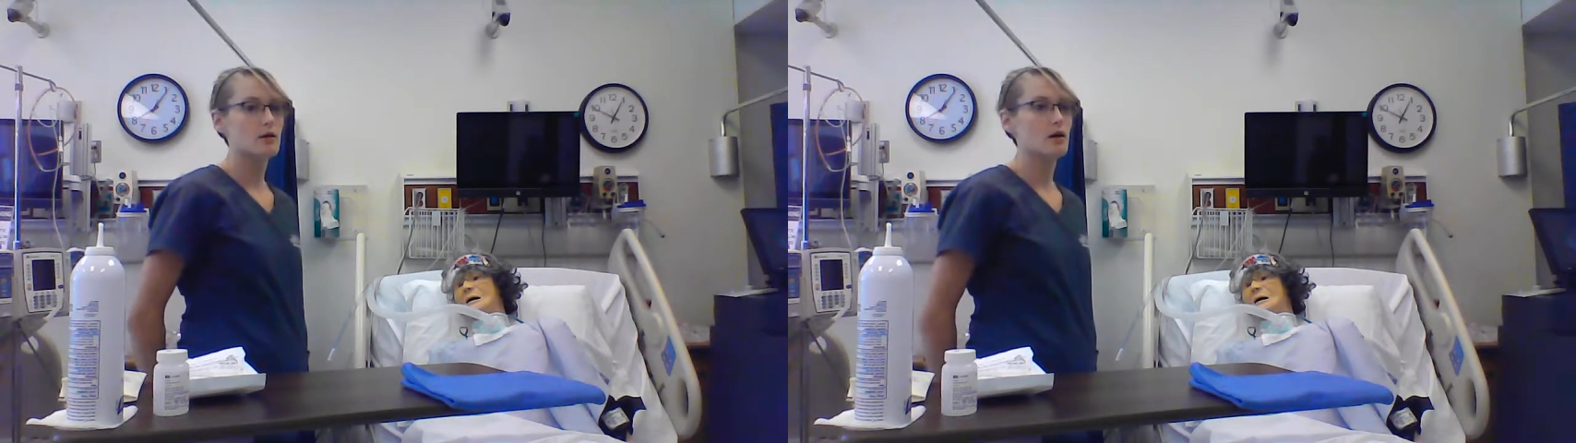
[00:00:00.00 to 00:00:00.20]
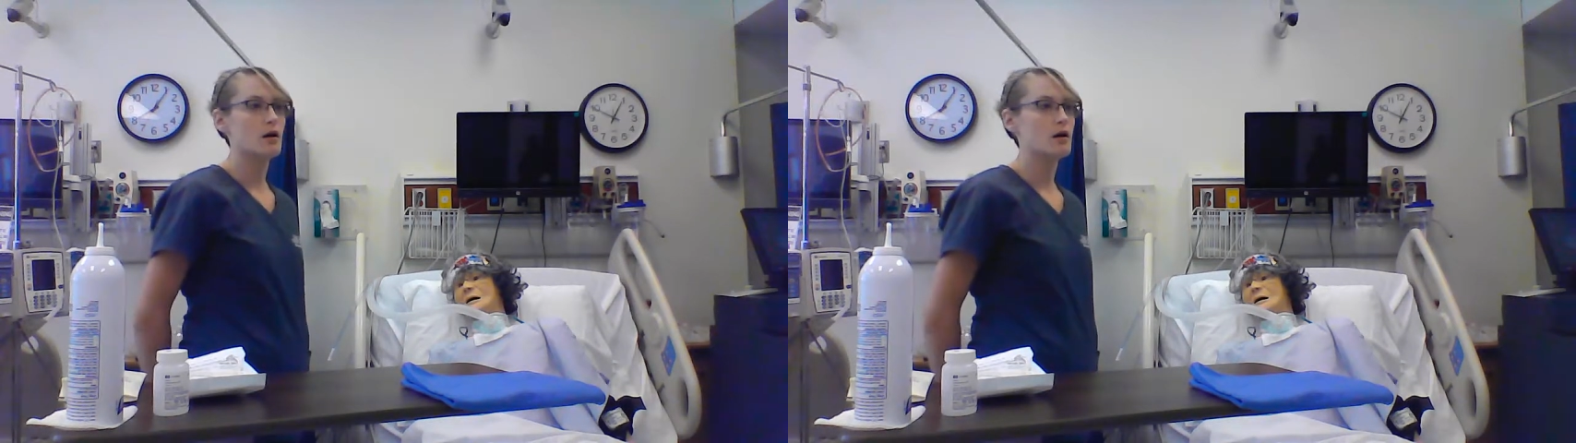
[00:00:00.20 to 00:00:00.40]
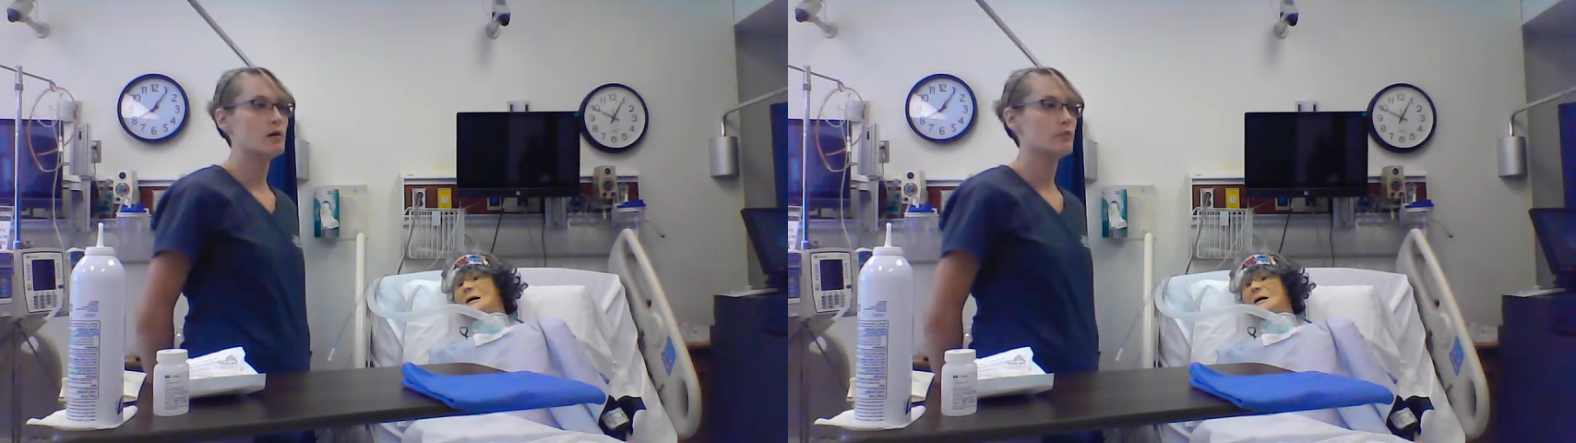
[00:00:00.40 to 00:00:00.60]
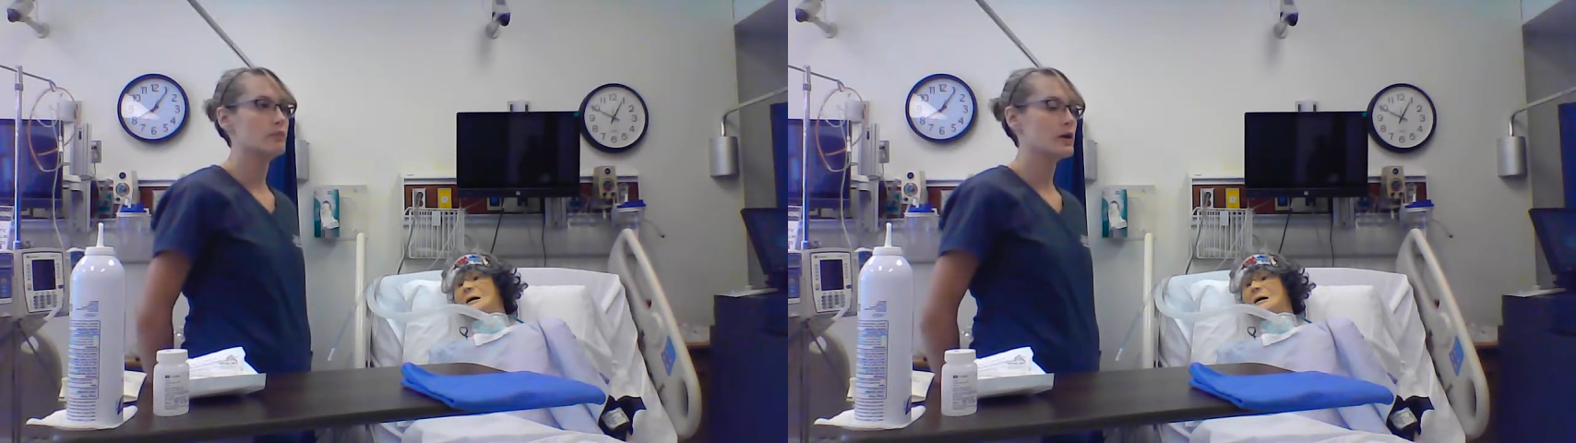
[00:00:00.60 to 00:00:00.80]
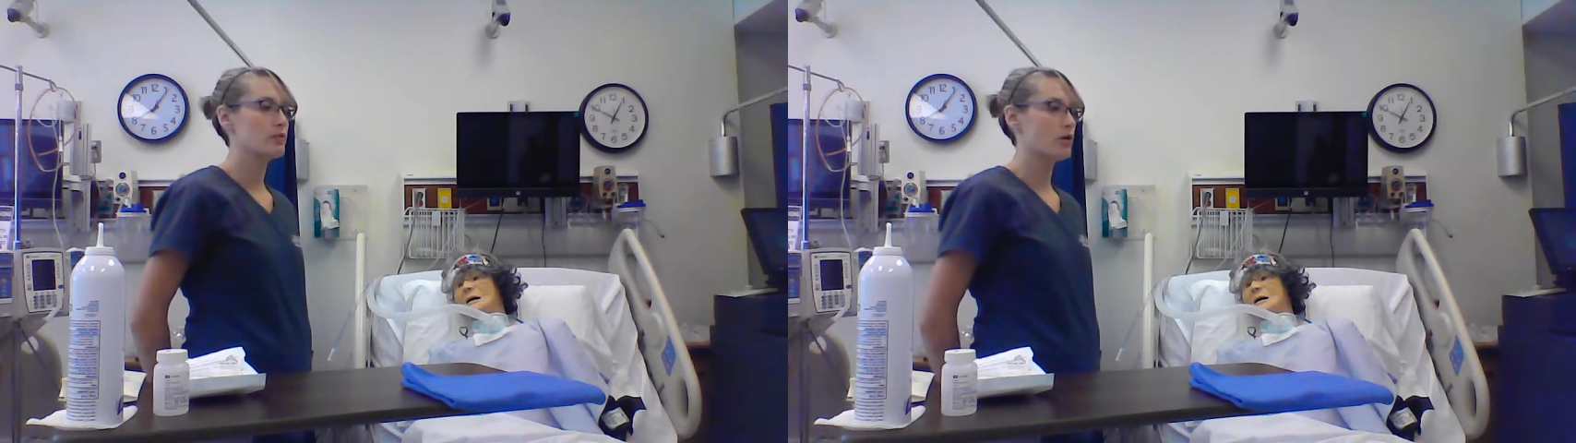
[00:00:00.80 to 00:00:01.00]

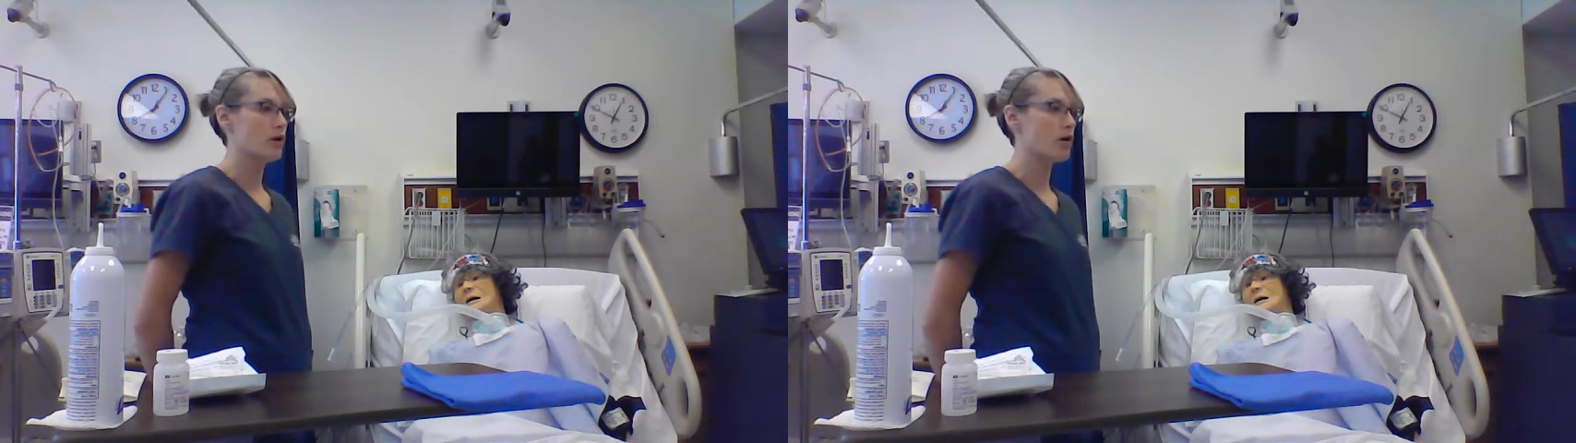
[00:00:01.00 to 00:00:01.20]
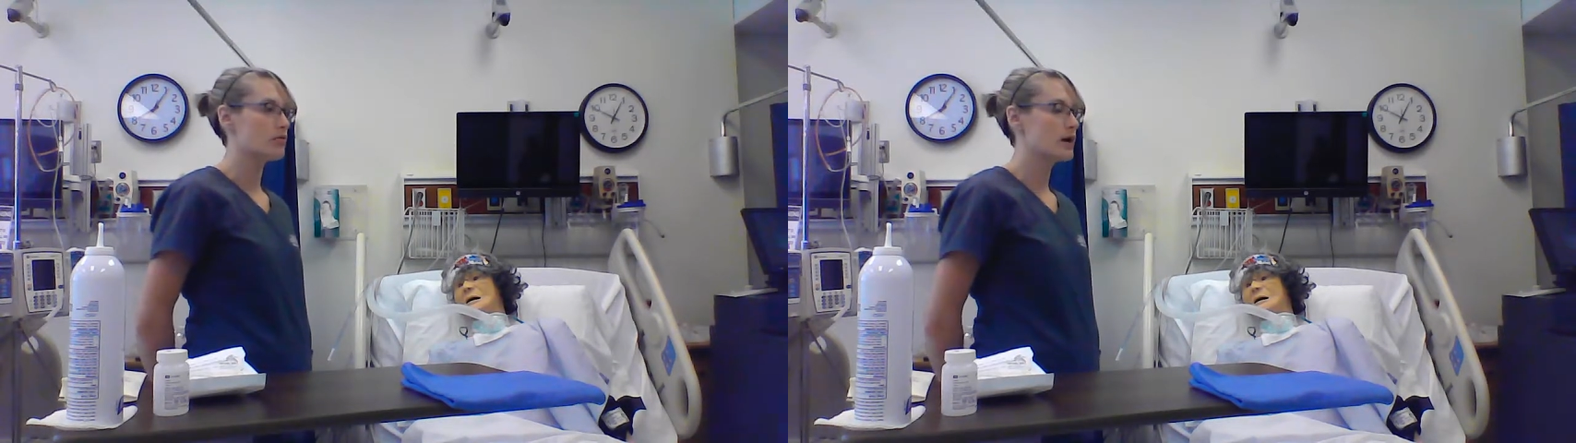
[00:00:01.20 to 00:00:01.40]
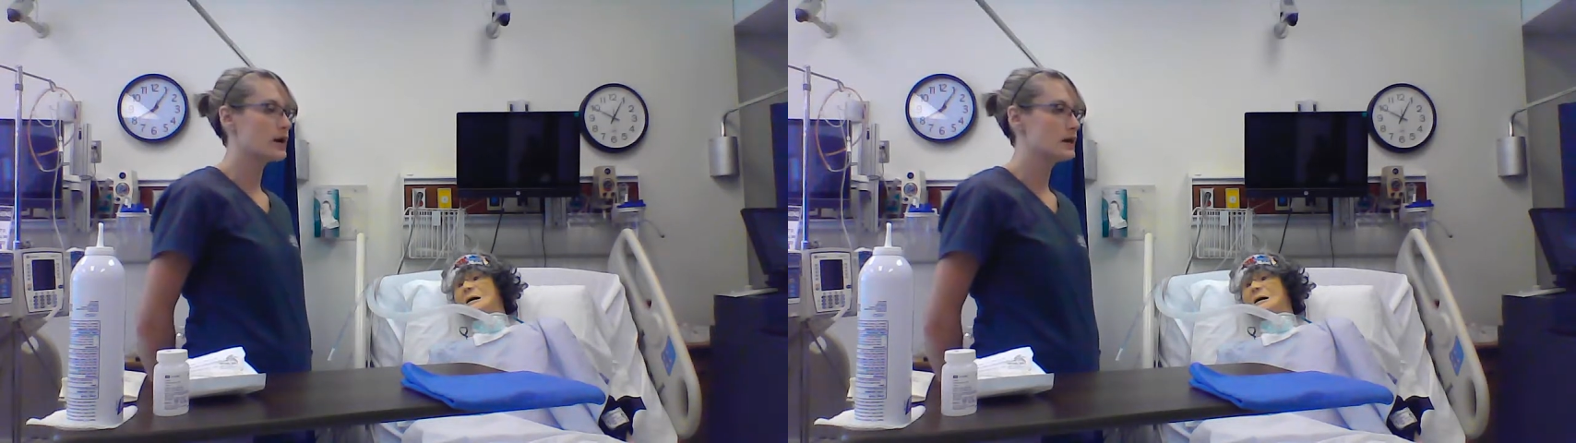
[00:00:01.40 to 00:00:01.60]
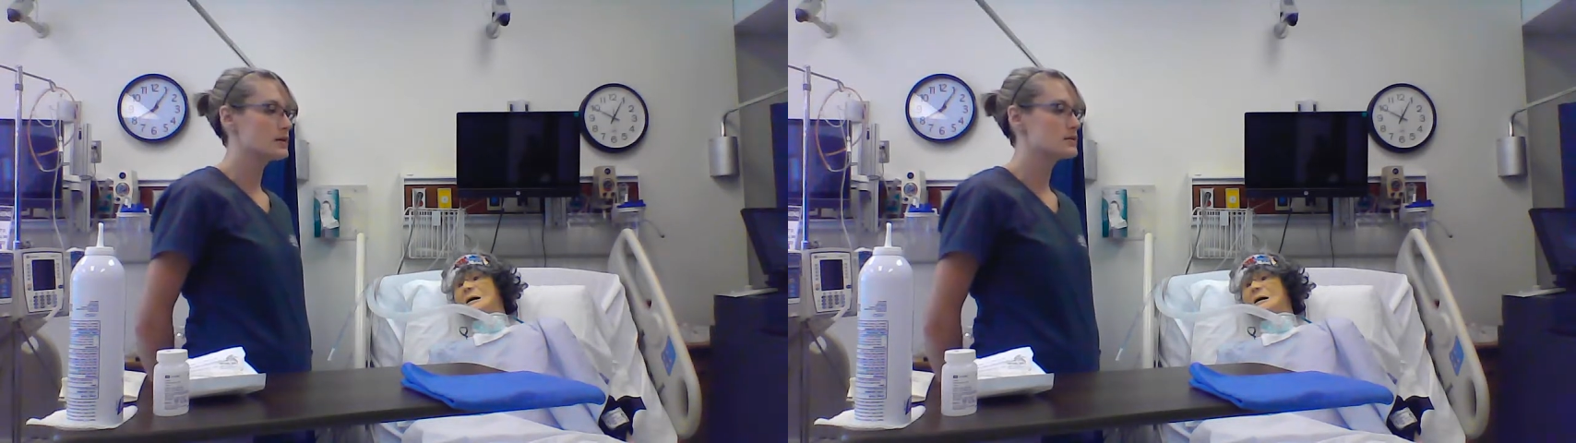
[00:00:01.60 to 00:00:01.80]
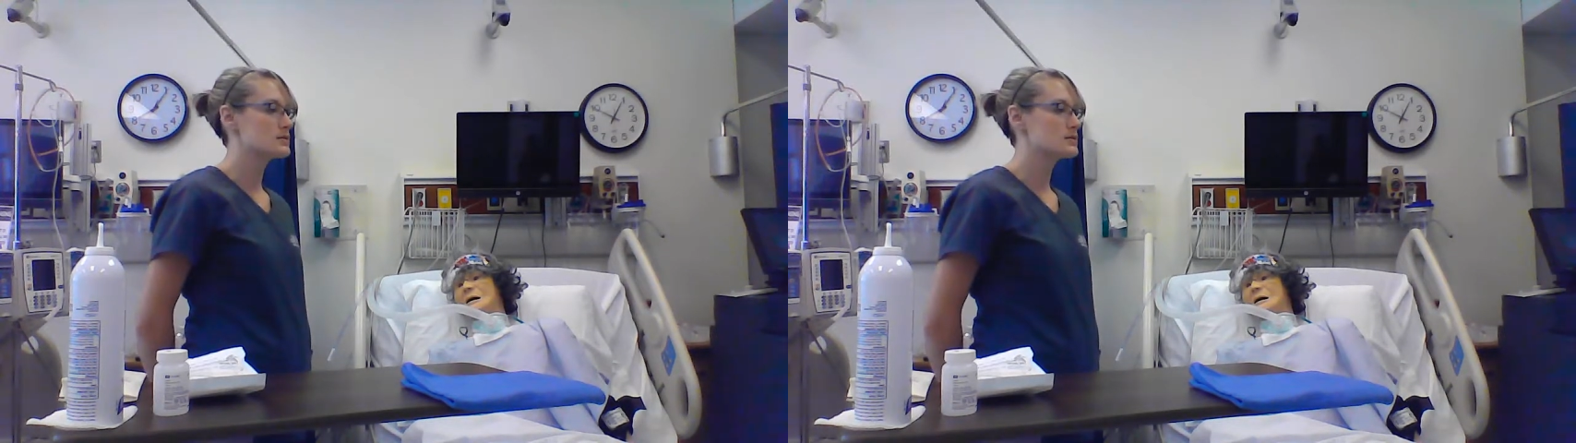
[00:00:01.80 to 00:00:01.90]
and what her heart rate is.